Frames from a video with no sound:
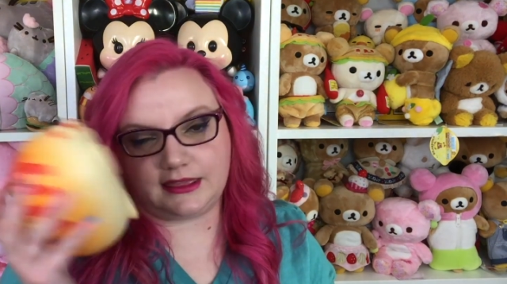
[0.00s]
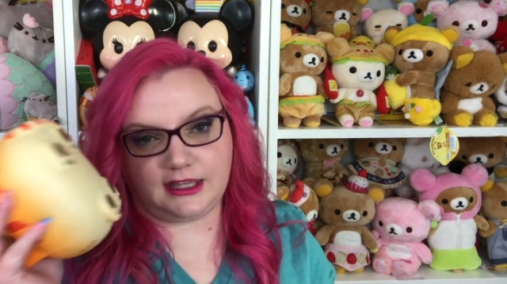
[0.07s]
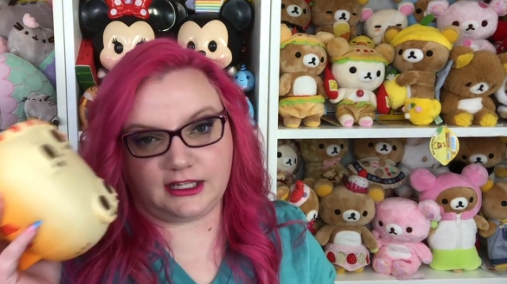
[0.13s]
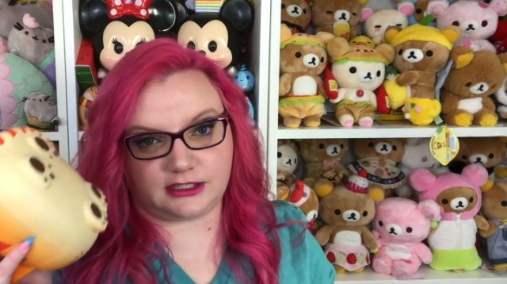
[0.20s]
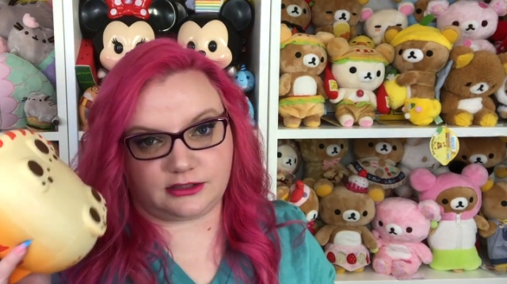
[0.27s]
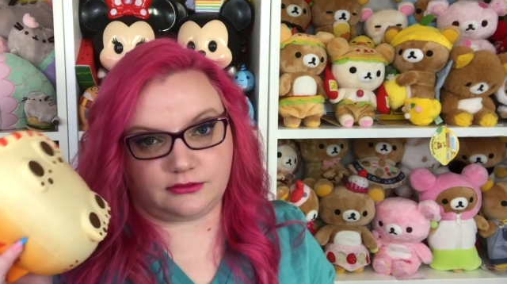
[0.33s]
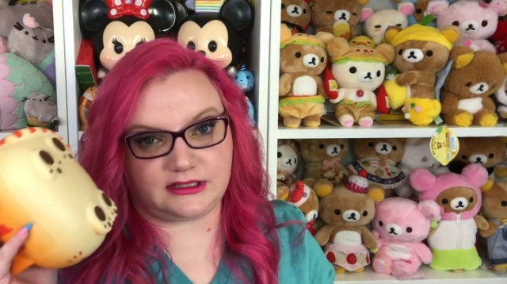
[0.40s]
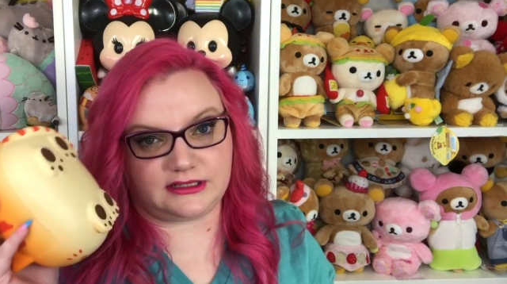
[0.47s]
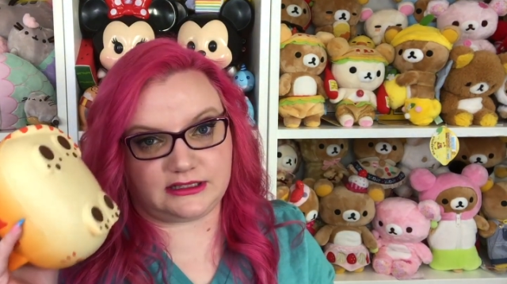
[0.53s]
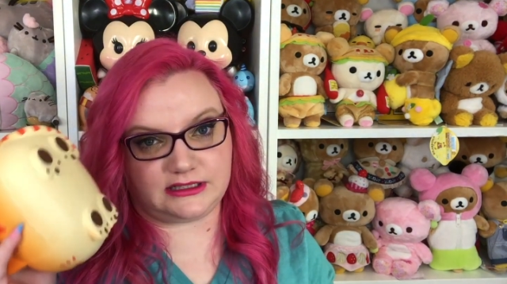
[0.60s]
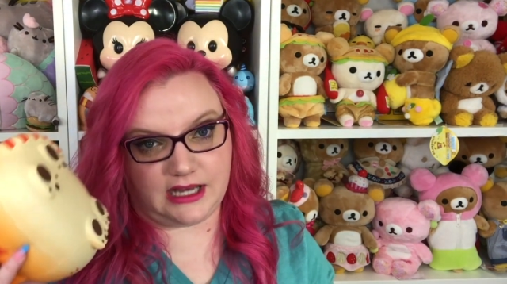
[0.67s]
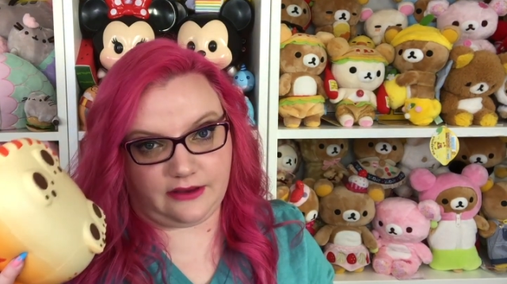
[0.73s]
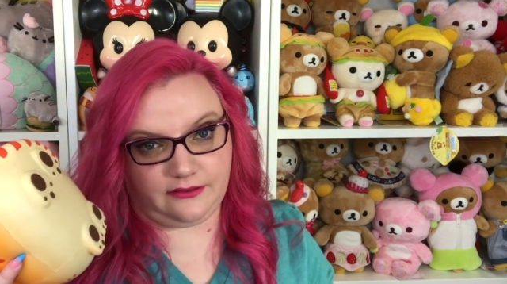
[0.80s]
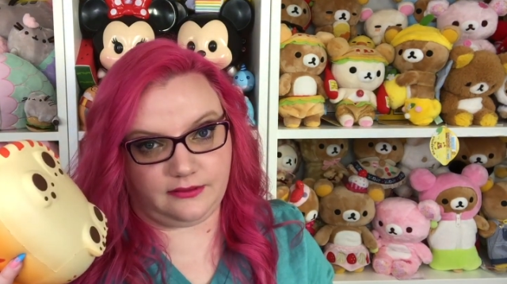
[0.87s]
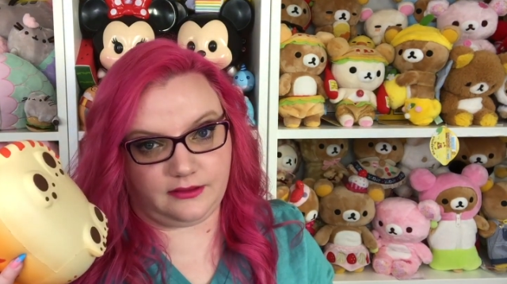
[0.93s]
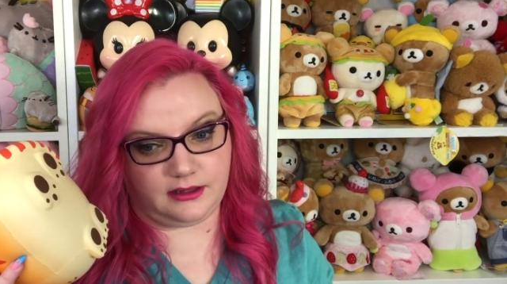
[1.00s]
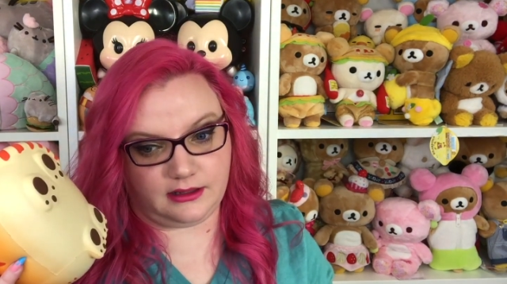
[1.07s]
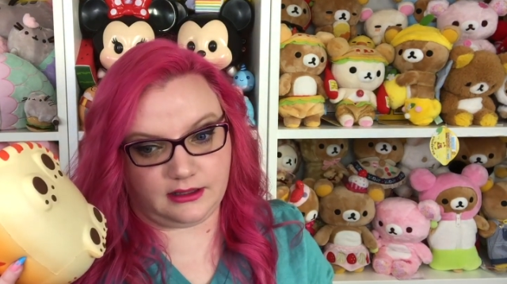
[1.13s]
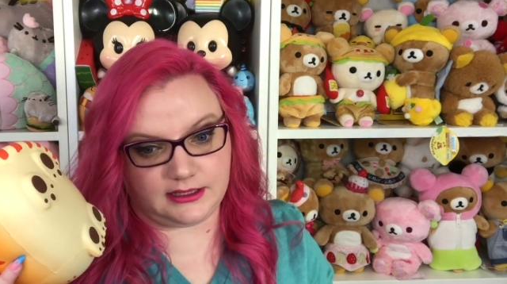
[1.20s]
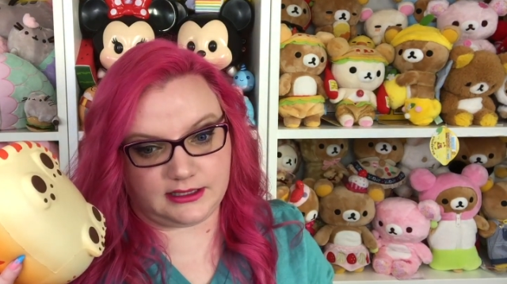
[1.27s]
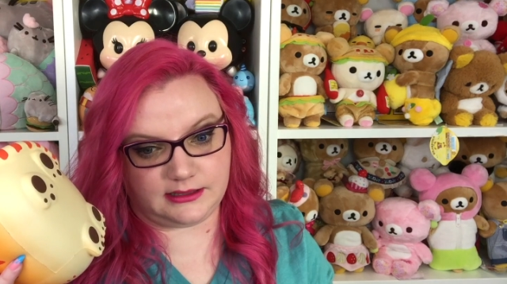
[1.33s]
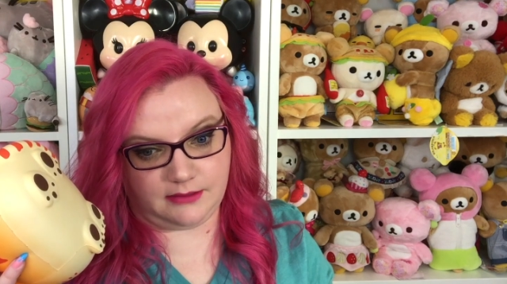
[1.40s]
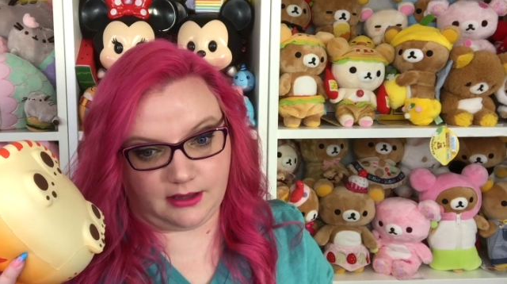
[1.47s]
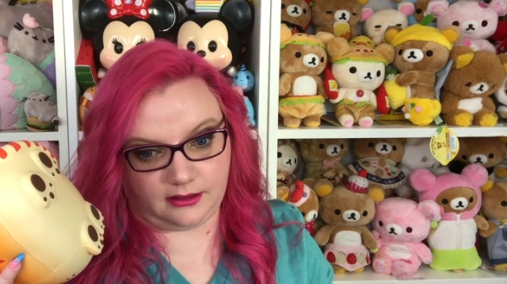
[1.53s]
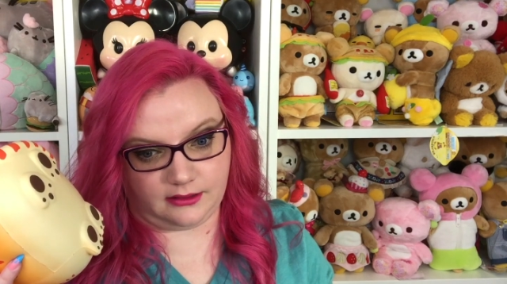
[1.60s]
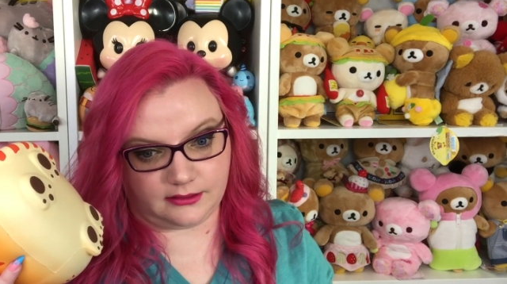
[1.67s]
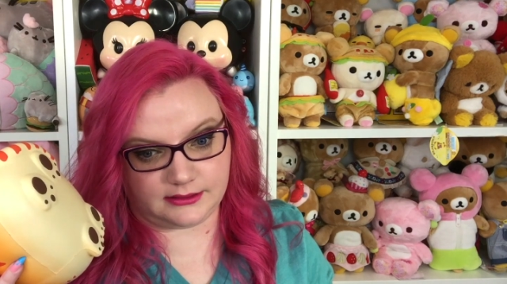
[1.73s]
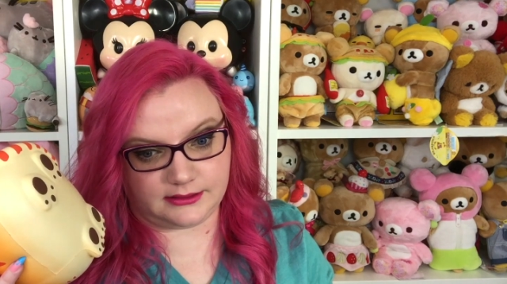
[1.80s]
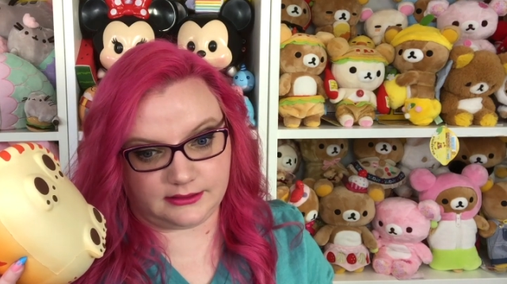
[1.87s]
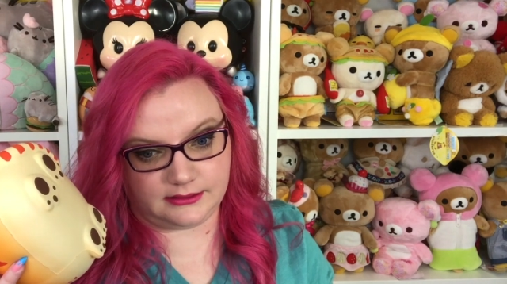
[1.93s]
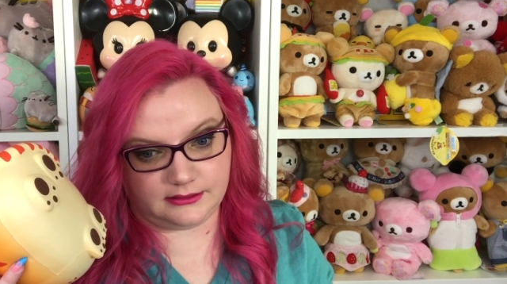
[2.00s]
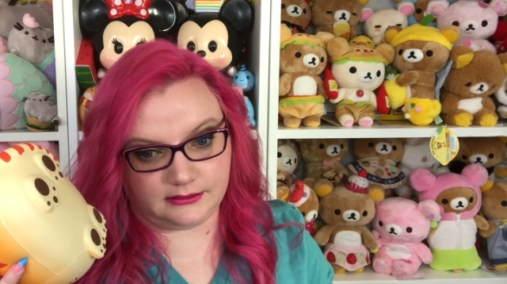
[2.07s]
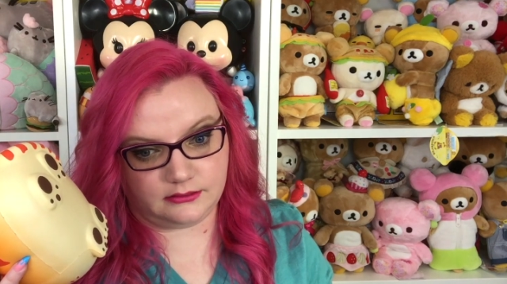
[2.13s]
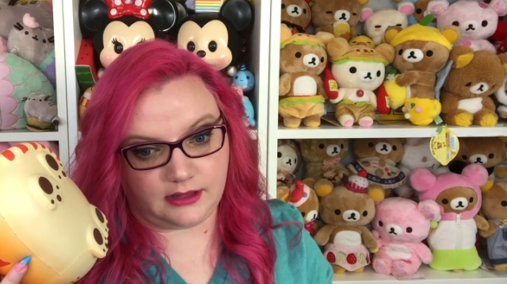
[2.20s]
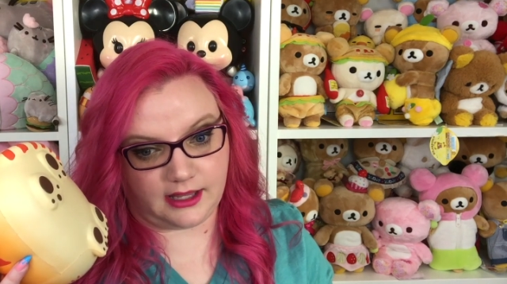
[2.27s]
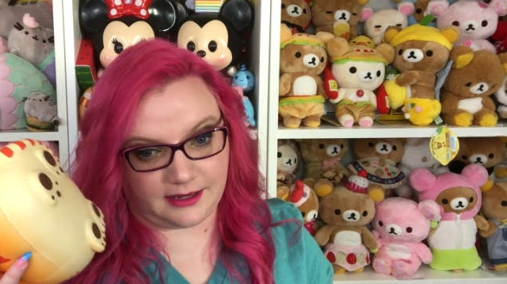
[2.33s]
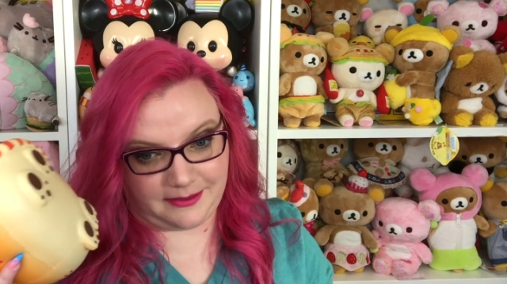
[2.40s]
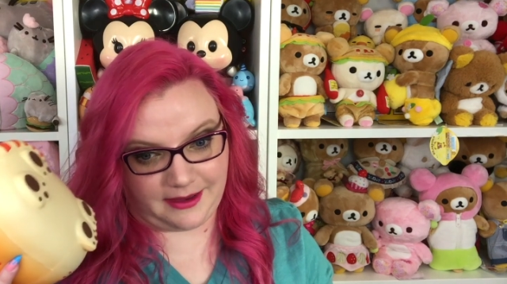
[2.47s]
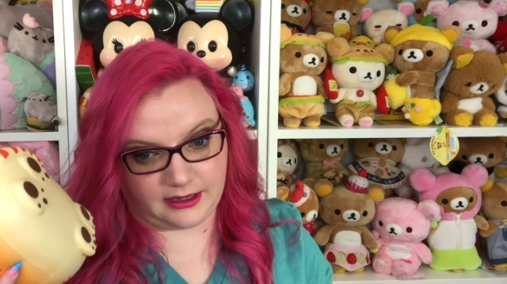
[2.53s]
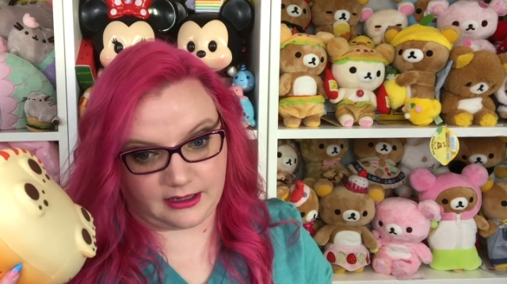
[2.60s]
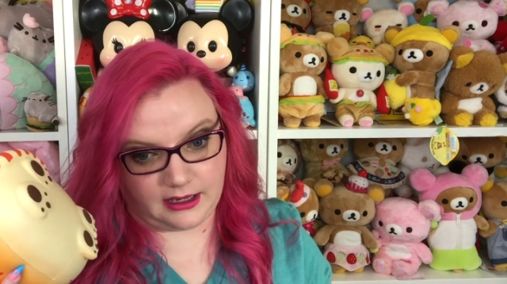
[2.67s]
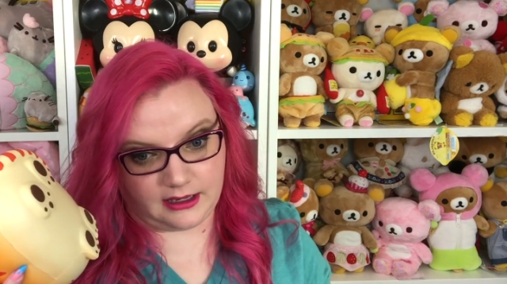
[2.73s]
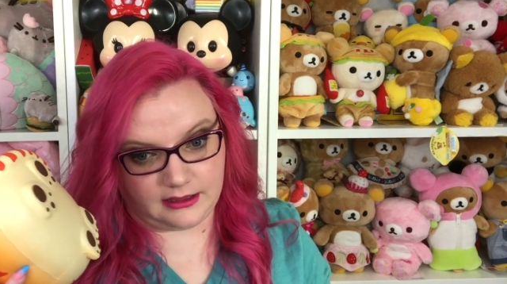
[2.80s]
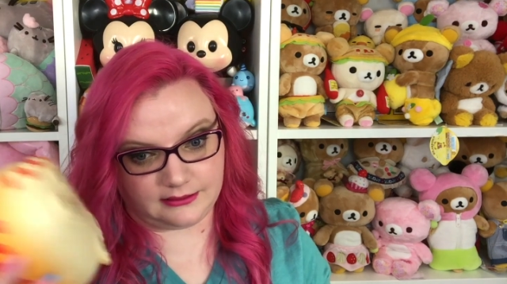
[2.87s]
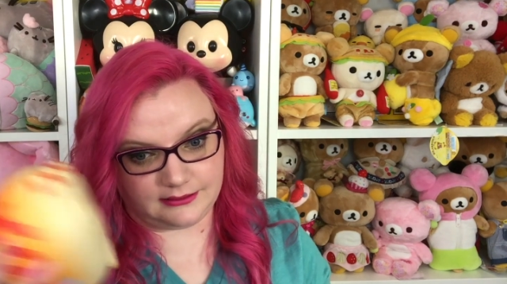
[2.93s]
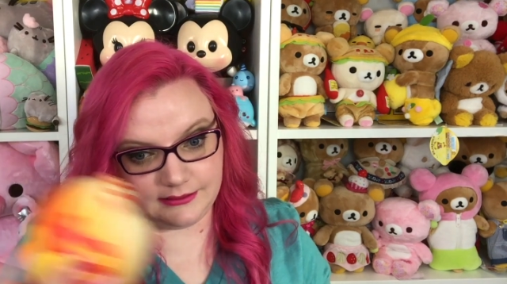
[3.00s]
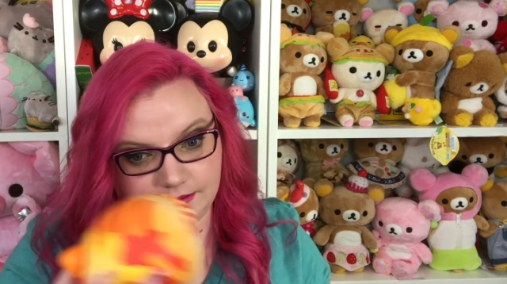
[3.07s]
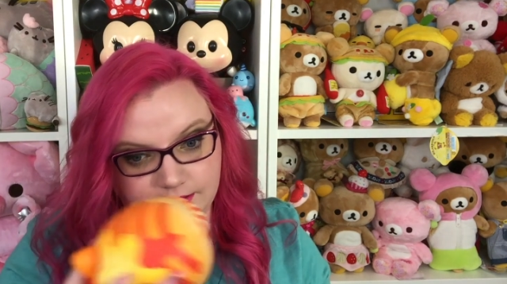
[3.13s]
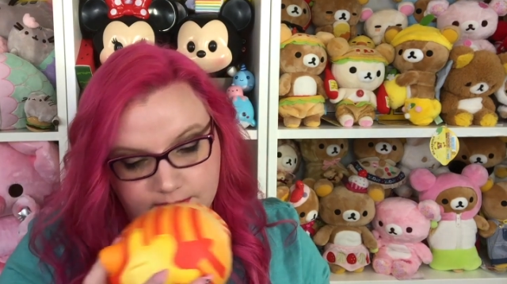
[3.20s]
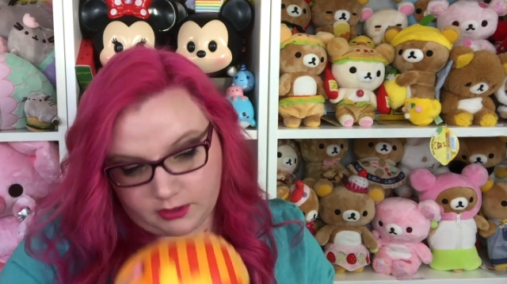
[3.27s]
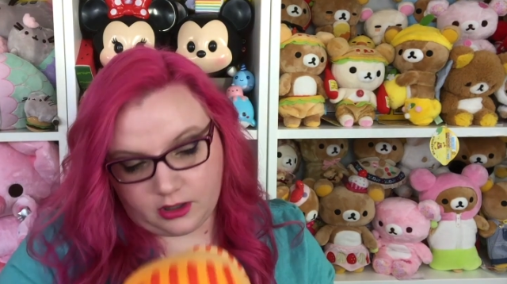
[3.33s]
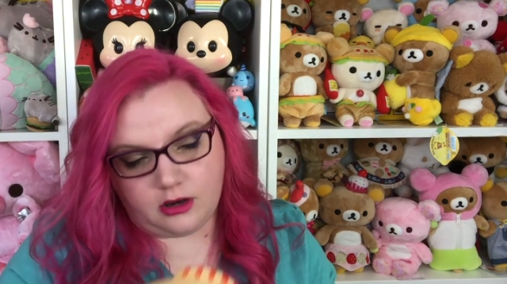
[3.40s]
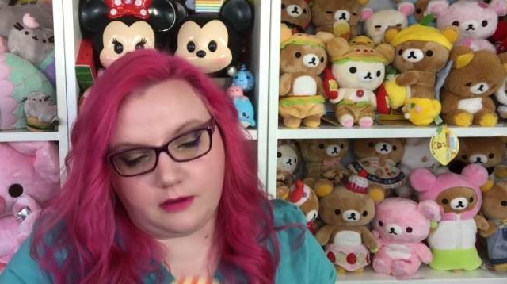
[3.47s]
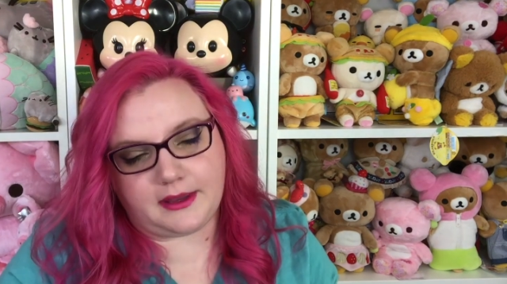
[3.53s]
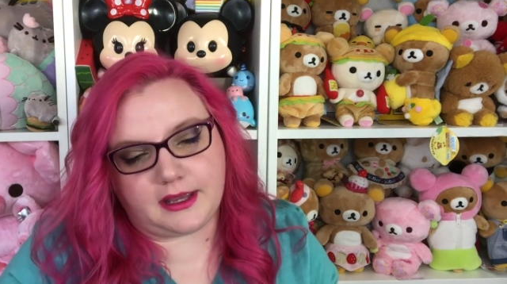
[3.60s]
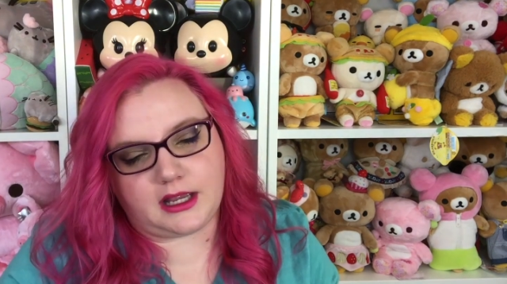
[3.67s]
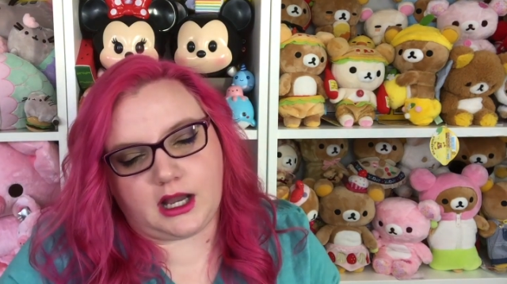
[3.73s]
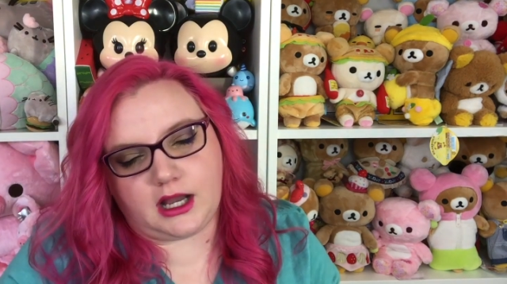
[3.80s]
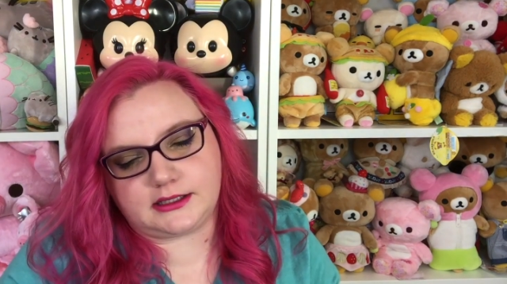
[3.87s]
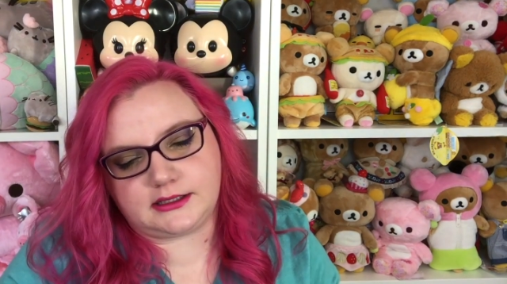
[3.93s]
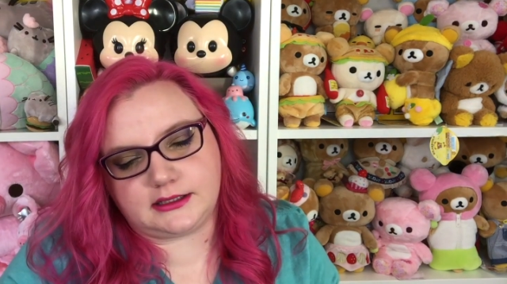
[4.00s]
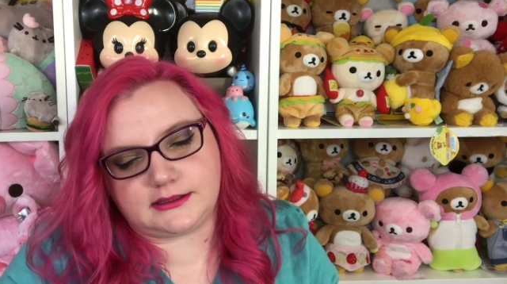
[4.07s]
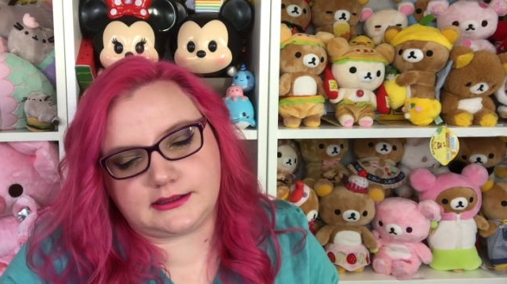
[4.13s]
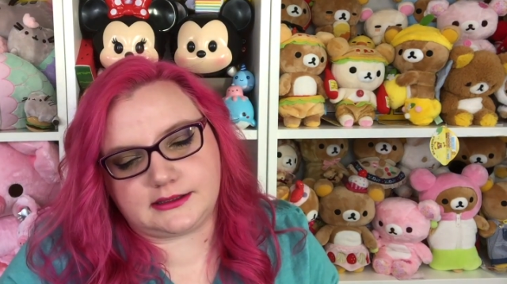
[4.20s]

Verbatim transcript: this one definitely smells like pancakes. Oh my gosh, it